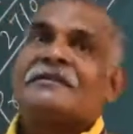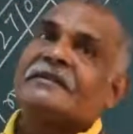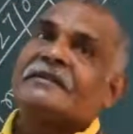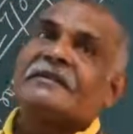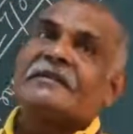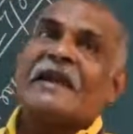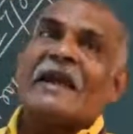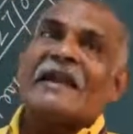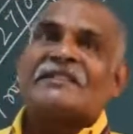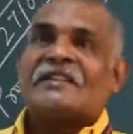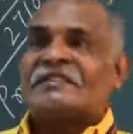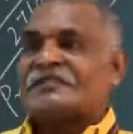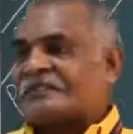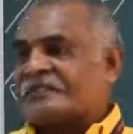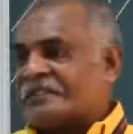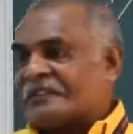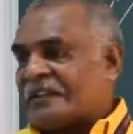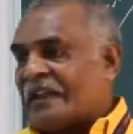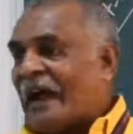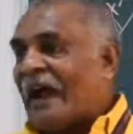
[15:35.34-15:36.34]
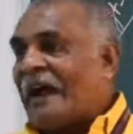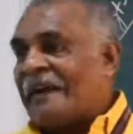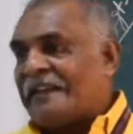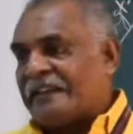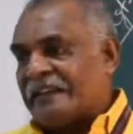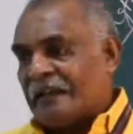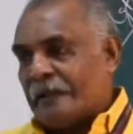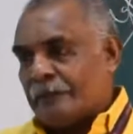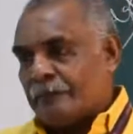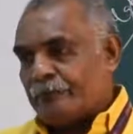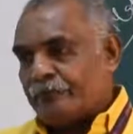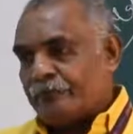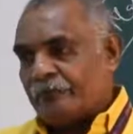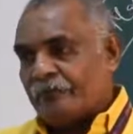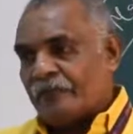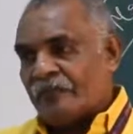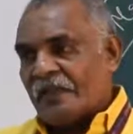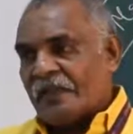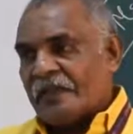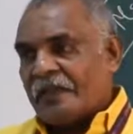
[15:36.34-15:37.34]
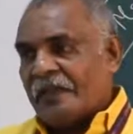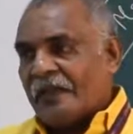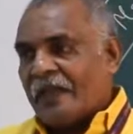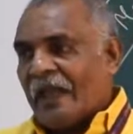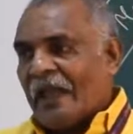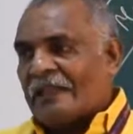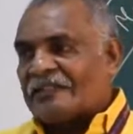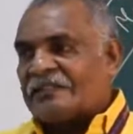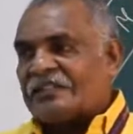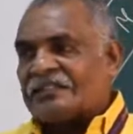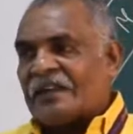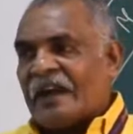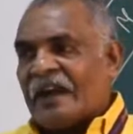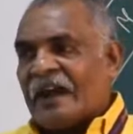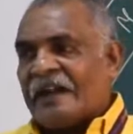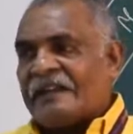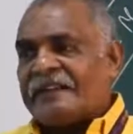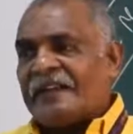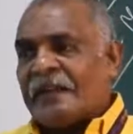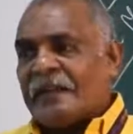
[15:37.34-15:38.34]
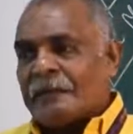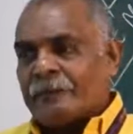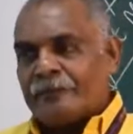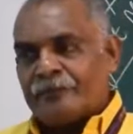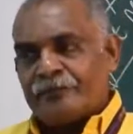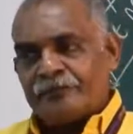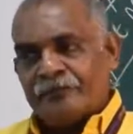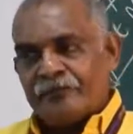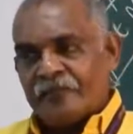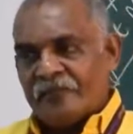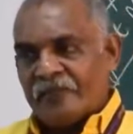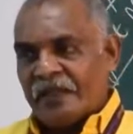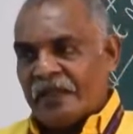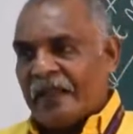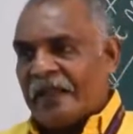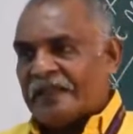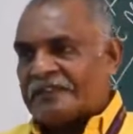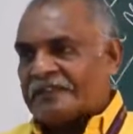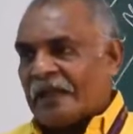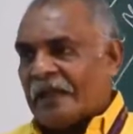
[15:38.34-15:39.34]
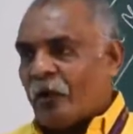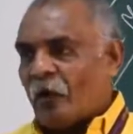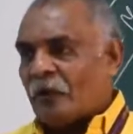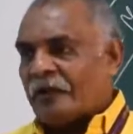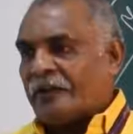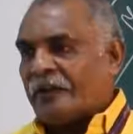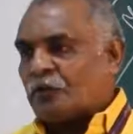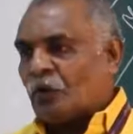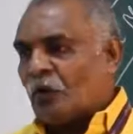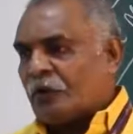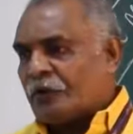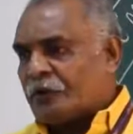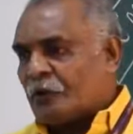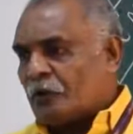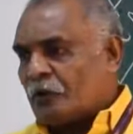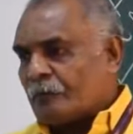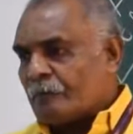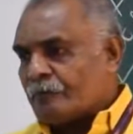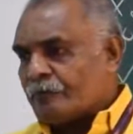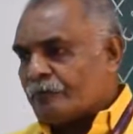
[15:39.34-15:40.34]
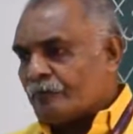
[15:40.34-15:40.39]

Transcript: get this idea, and this idea, as I already told you,